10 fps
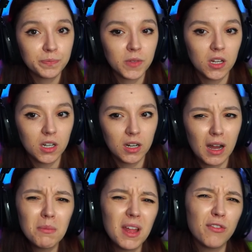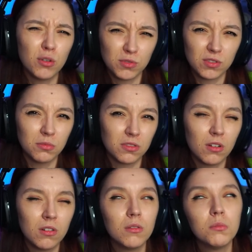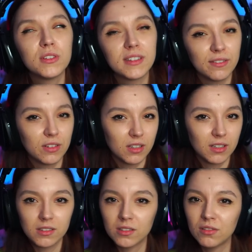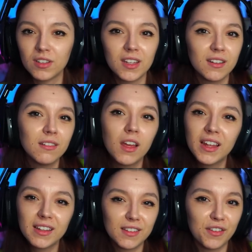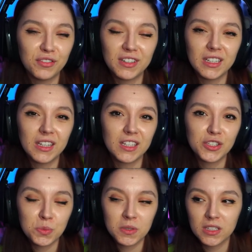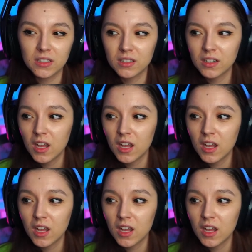I'm live almost every day, so you can definitely catch me here.